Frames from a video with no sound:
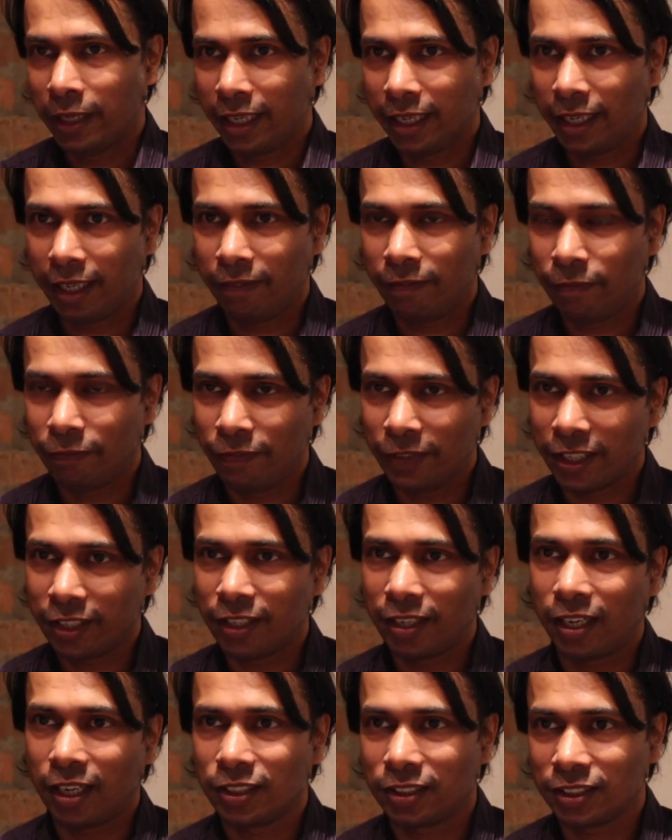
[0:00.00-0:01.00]
of
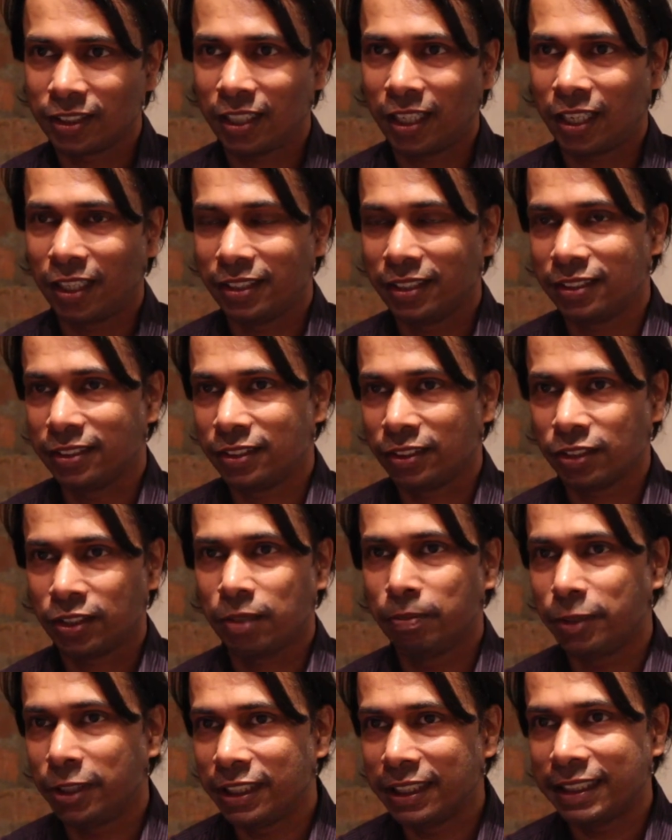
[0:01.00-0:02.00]
figure out how this
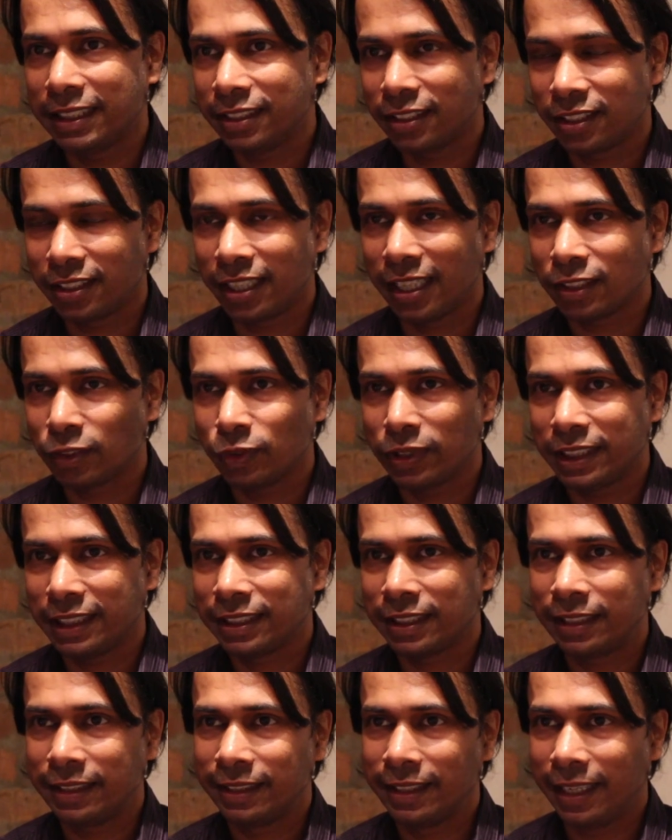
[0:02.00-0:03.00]
community interacts with
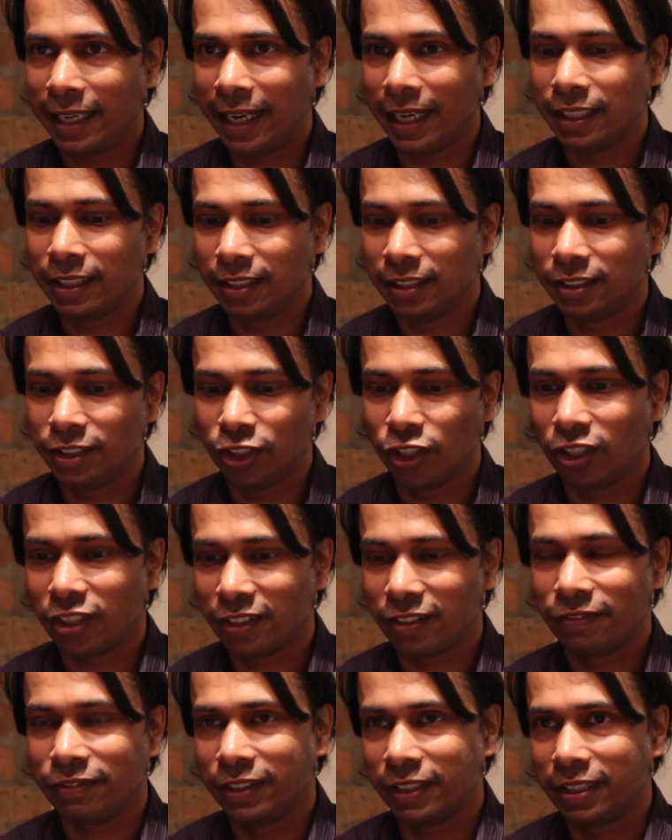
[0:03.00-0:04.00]
each other and the
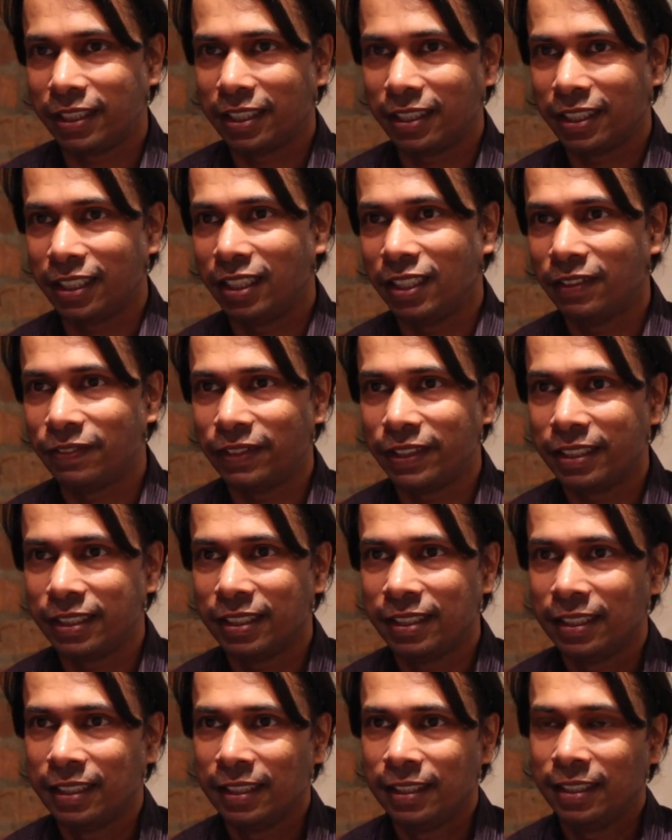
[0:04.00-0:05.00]
geography that they live in.
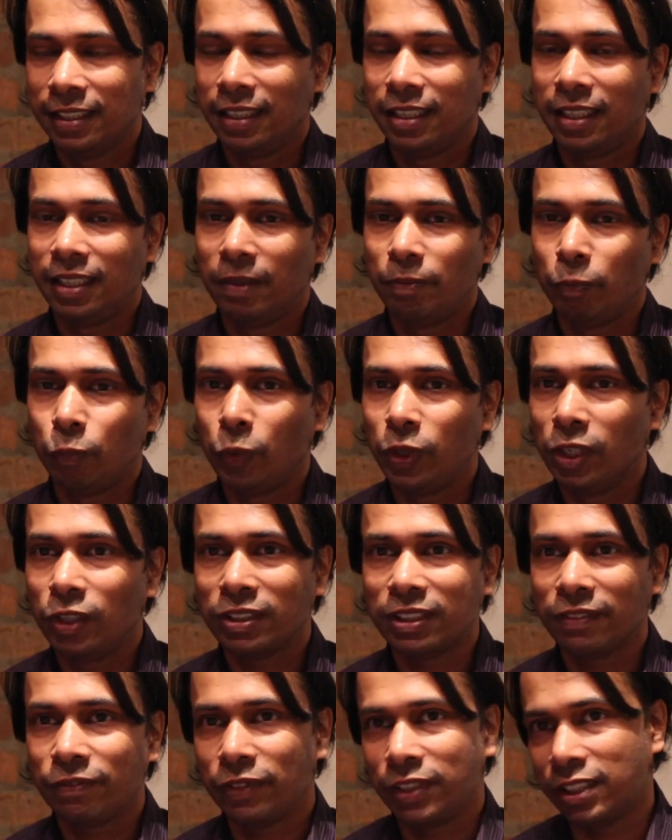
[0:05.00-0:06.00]
We
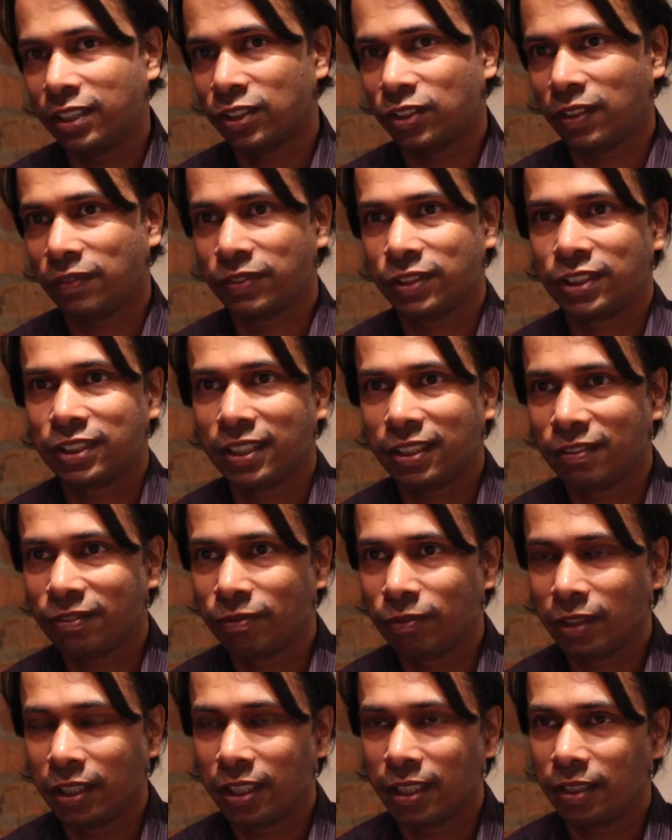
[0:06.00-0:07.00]
looked at various
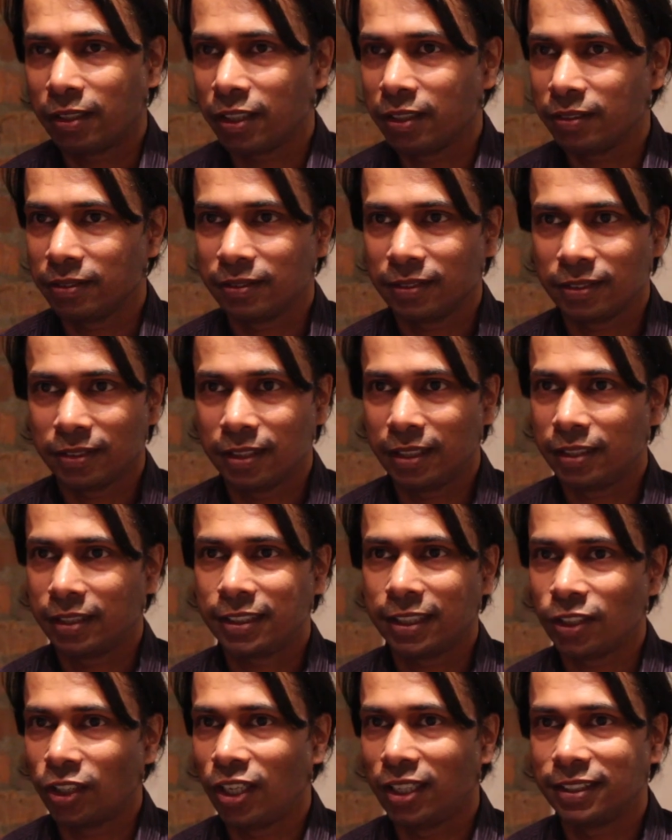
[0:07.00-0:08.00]
off-the-shelf
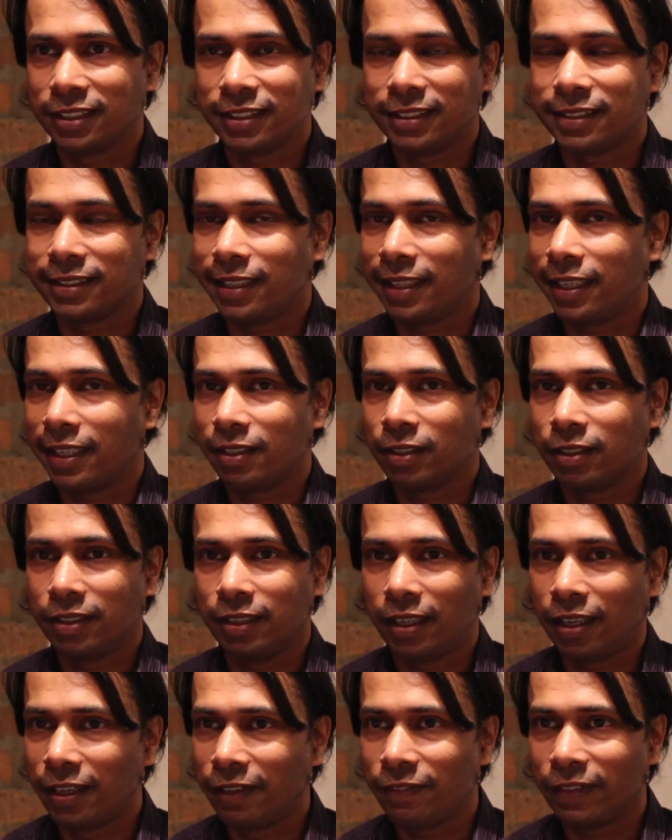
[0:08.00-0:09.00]
technologies like
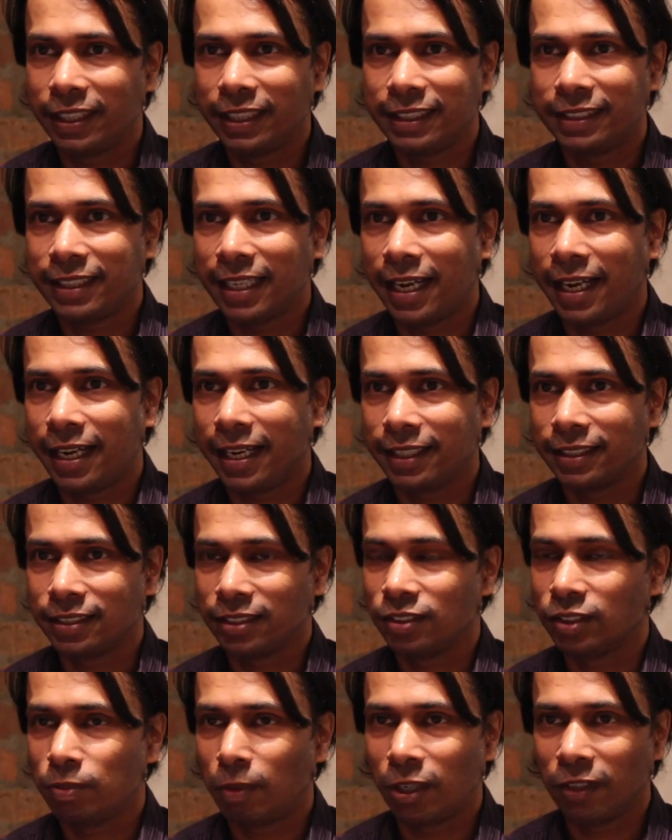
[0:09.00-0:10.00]
RFID tags
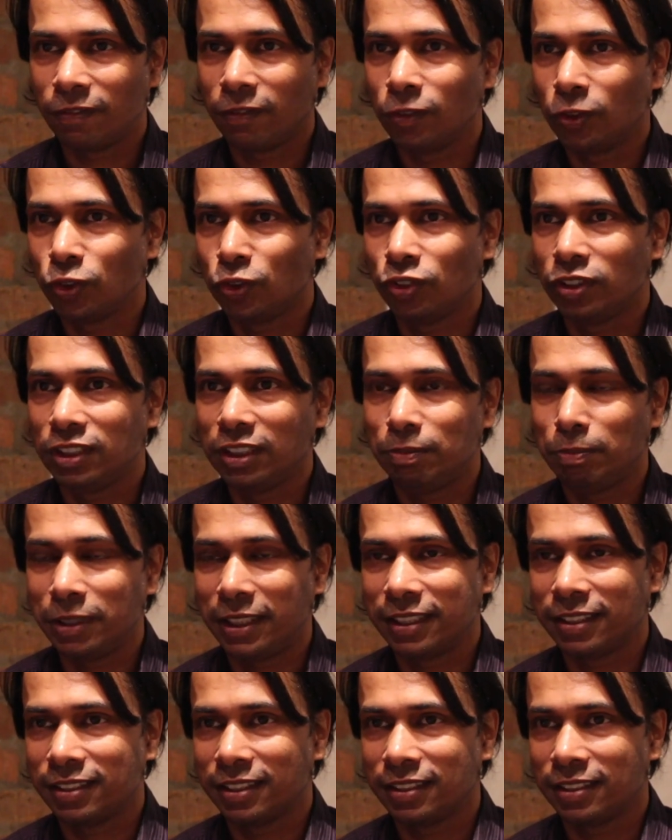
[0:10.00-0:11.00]
and smartphones with
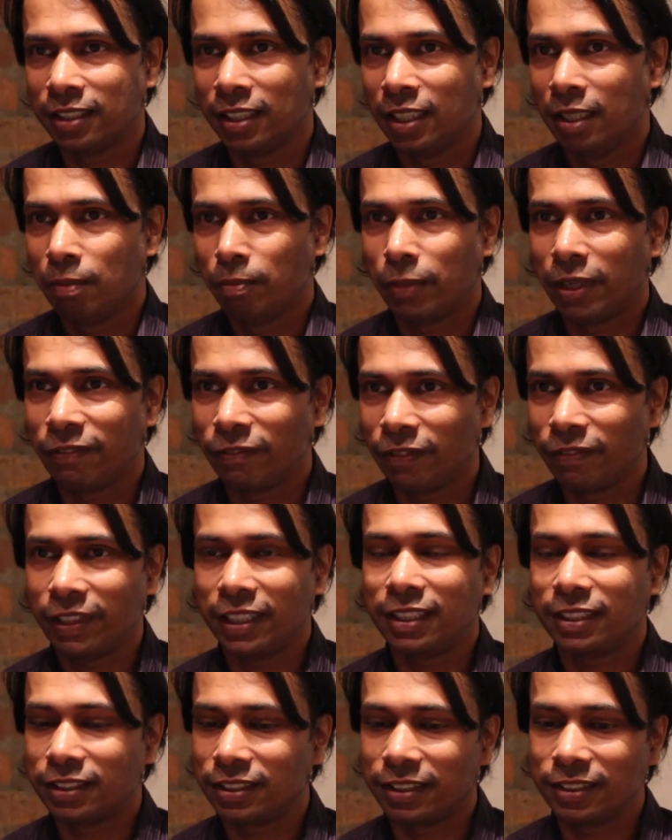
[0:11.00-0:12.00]
GPSs, but for
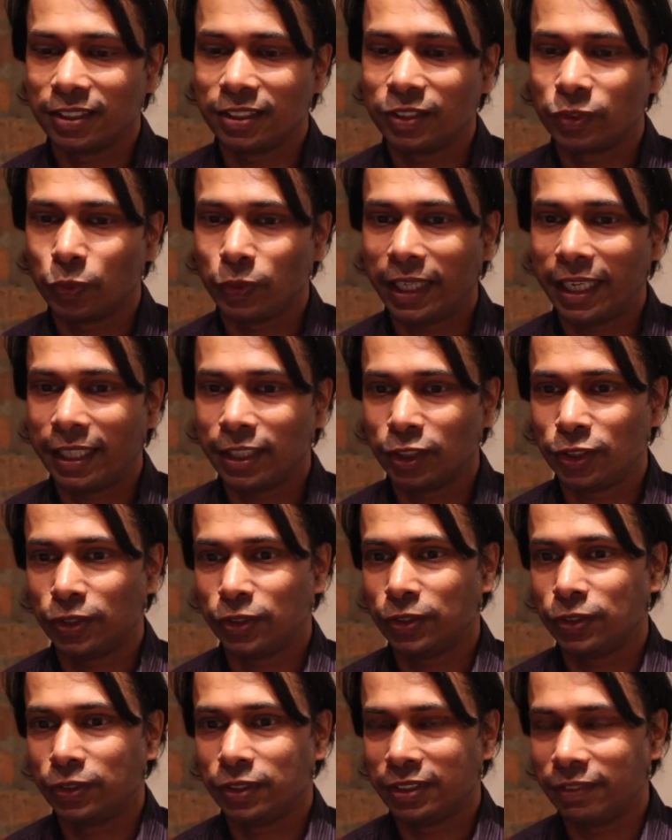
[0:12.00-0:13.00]
various reasons we had
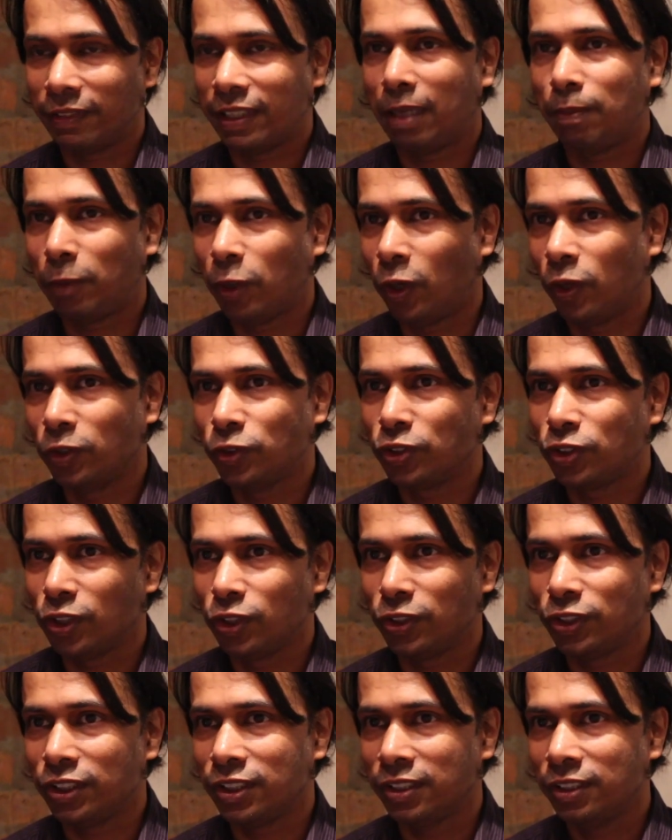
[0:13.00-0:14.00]
to develop our own
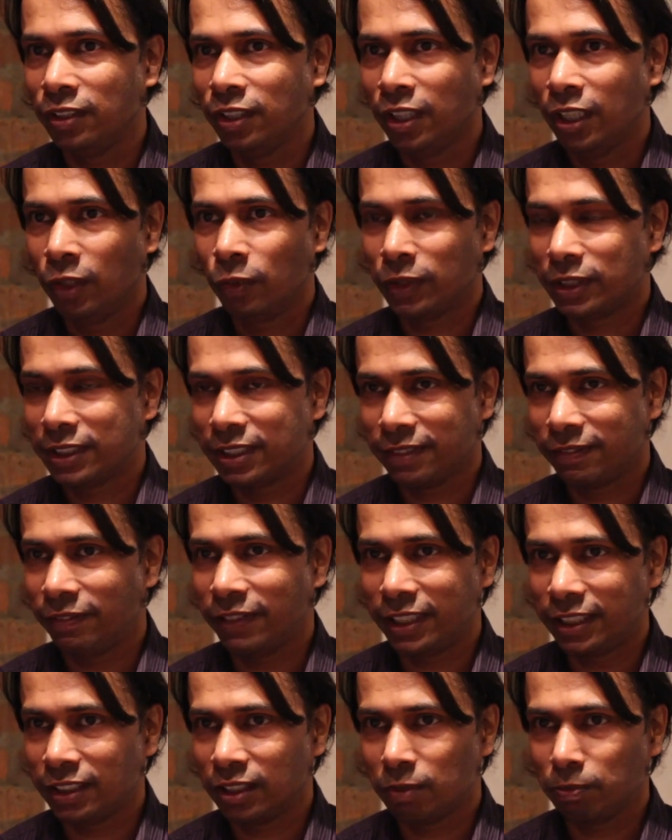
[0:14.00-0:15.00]
solution, which is a
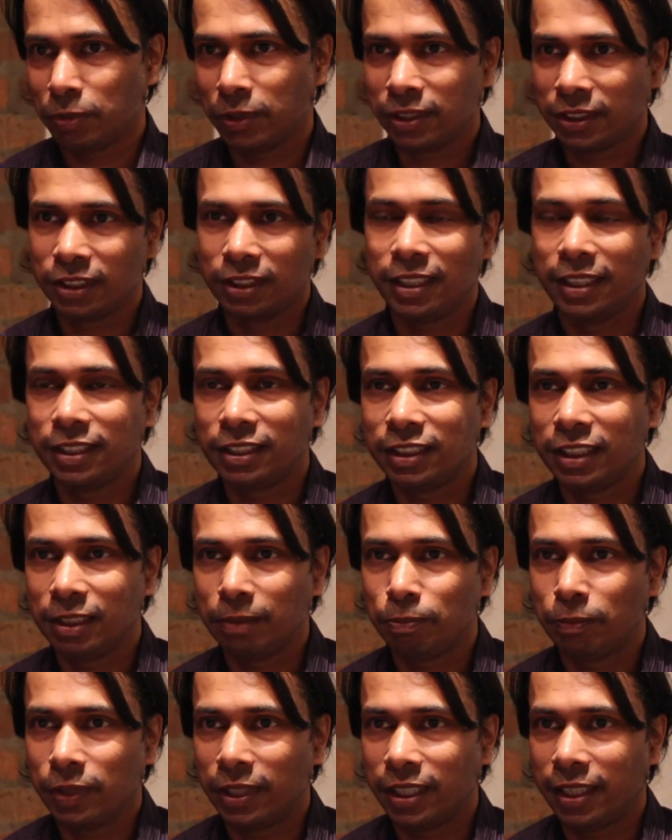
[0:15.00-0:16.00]
very simple and
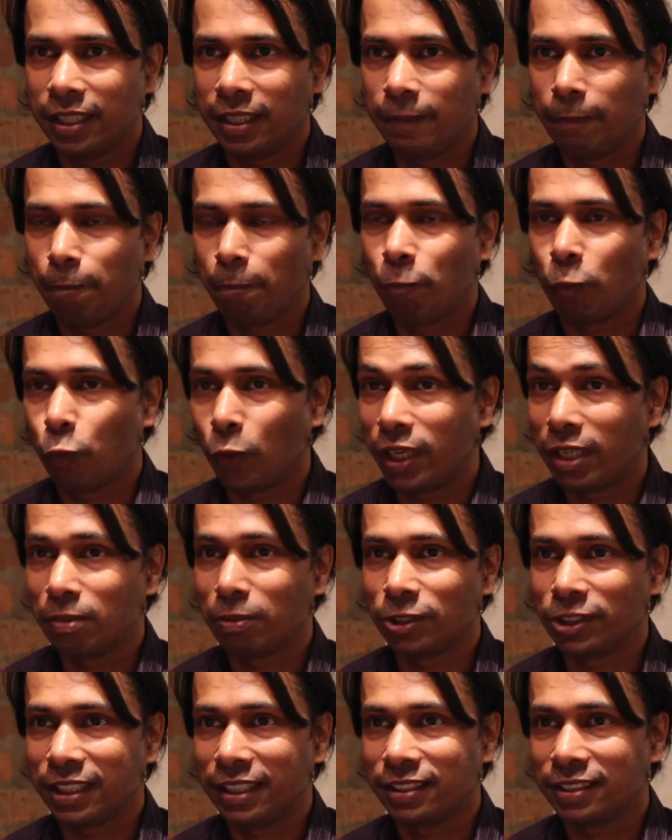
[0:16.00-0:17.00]
cheap
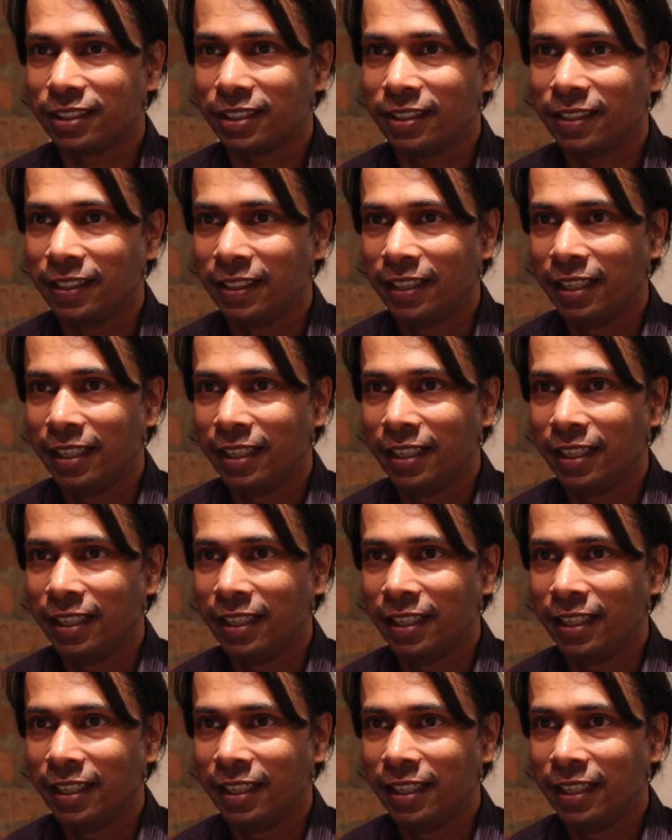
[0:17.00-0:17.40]
wearable sensor.